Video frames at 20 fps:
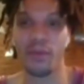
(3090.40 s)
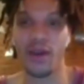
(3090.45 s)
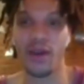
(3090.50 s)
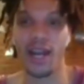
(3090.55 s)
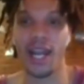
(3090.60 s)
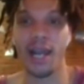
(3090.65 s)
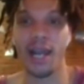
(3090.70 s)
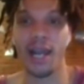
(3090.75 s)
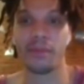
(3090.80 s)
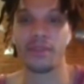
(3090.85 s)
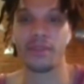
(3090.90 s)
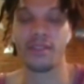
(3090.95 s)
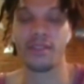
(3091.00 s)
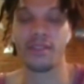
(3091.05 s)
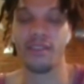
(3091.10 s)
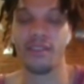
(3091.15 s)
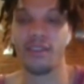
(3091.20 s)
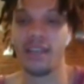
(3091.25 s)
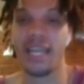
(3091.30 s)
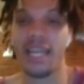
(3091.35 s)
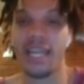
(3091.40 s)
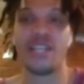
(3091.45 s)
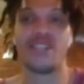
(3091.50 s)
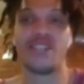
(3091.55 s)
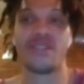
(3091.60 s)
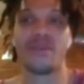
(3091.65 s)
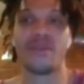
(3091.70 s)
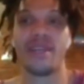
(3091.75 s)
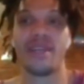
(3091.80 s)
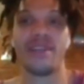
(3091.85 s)
perhaps,
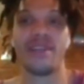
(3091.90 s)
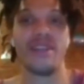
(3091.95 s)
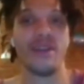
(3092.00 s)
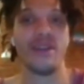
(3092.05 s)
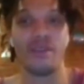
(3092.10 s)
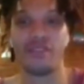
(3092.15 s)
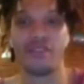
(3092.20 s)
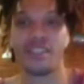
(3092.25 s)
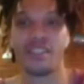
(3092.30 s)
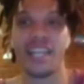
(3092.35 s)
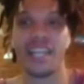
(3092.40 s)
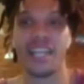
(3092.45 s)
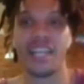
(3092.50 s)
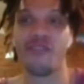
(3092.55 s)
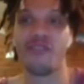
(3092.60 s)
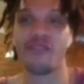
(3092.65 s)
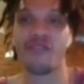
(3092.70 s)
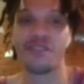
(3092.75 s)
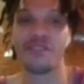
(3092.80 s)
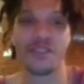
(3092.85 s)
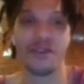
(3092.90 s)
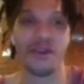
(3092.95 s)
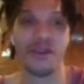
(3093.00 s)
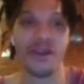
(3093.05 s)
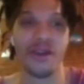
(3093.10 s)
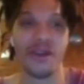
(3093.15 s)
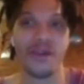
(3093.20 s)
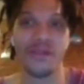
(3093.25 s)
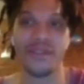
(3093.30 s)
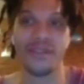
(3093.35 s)
h3, you know, we've seen alpha
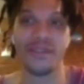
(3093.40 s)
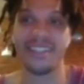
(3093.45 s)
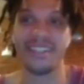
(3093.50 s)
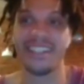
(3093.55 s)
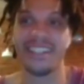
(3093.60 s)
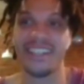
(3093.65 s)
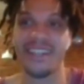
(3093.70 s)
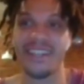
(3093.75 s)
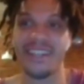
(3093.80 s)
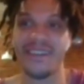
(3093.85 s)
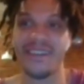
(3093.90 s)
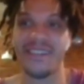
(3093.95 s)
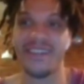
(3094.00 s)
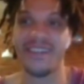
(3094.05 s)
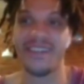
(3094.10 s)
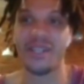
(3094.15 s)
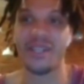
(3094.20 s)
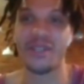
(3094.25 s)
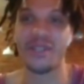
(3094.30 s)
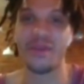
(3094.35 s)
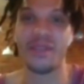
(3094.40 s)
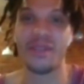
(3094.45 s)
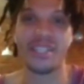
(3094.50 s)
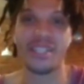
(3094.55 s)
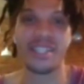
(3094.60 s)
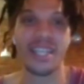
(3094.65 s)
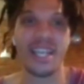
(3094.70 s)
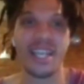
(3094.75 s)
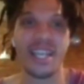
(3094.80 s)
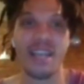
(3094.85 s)
zero, you know, do
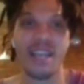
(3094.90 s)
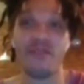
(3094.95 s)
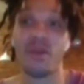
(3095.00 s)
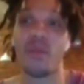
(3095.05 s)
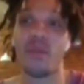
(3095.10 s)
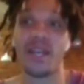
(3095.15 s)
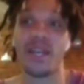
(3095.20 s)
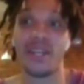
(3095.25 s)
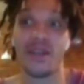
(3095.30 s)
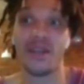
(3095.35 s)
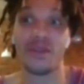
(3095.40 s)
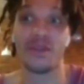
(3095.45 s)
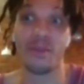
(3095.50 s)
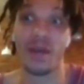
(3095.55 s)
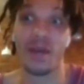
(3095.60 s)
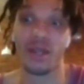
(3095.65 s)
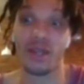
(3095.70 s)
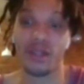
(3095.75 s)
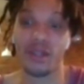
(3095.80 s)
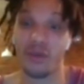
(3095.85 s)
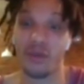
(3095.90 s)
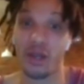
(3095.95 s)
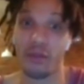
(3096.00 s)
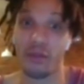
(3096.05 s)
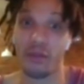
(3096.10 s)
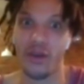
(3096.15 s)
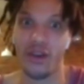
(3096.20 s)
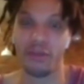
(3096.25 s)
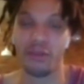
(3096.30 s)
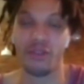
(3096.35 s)
these things. Everyone knows about rook
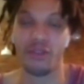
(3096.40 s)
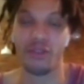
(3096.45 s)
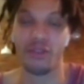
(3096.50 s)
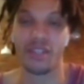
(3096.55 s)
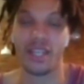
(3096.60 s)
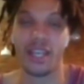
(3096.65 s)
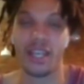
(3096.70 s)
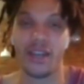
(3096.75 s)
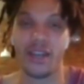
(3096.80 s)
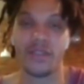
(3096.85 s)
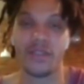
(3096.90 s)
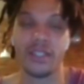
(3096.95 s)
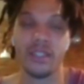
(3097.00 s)
pawn moves now.